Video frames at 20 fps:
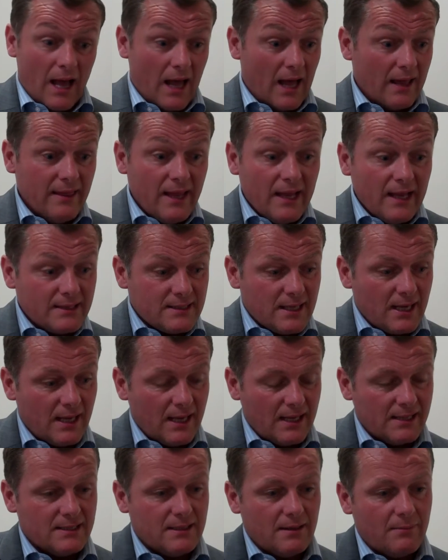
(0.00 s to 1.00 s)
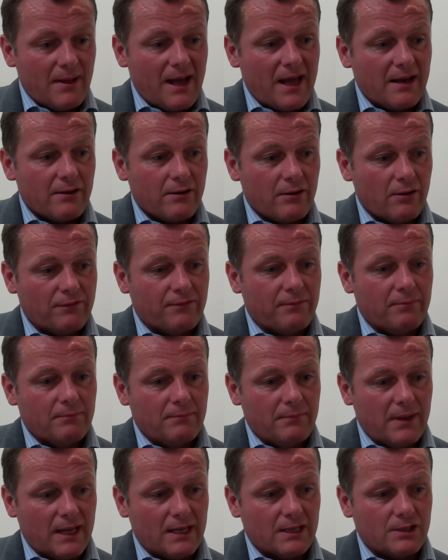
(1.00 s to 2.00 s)
I think it's it's a matter of
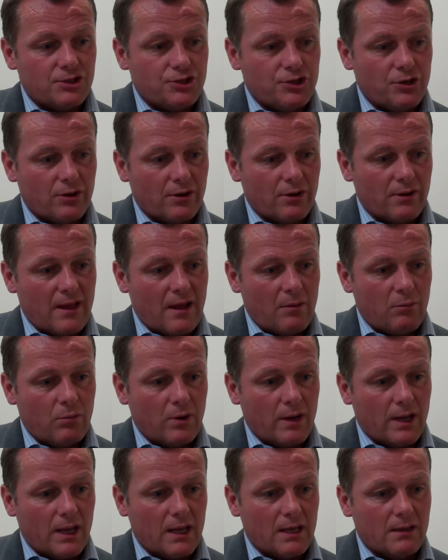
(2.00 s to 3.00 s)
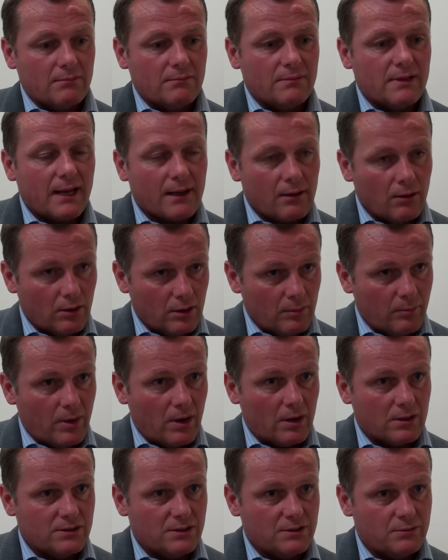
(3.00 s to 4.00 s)
making sure that we tick all the
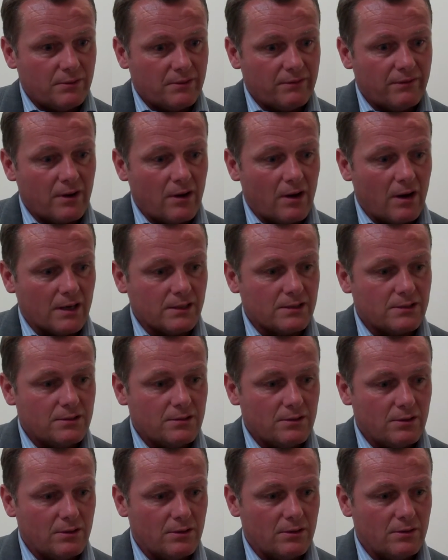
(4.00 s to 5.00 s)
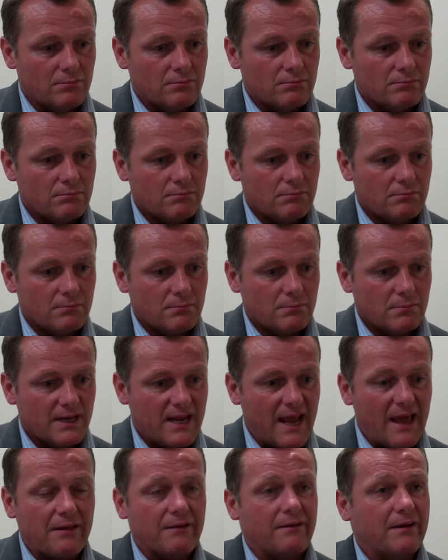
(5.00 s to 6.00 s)
boxes with regards to
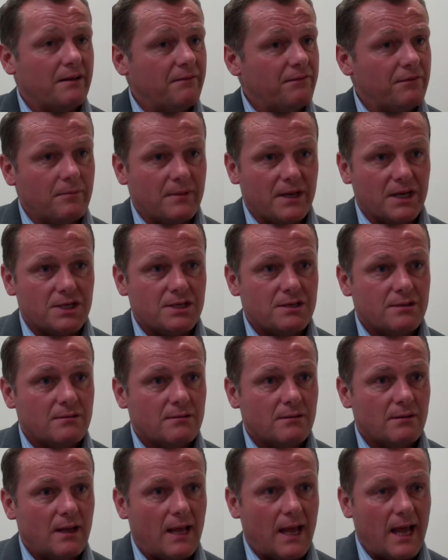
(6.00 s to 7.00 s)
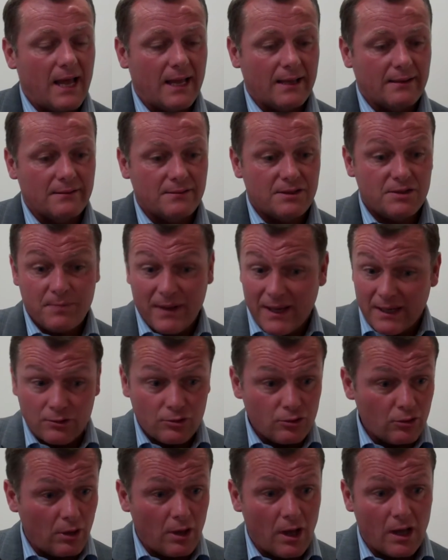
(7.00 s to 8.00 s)
gathering information and speaking
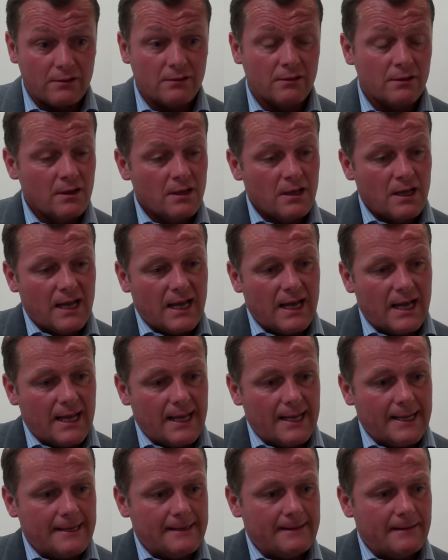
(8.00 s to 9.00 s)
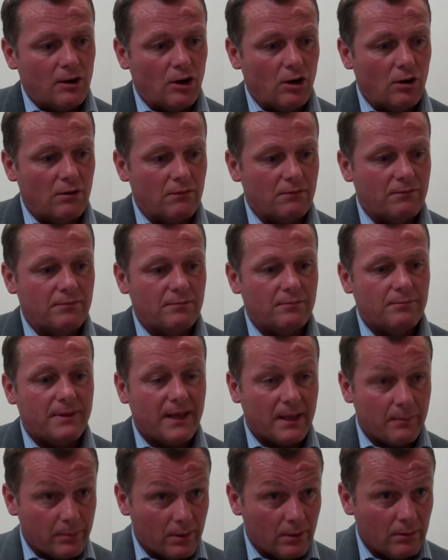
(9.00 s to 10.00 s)
to a lot uh, of
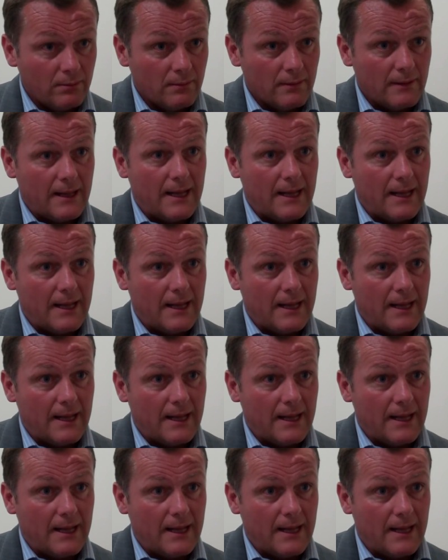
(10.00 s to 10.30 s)
people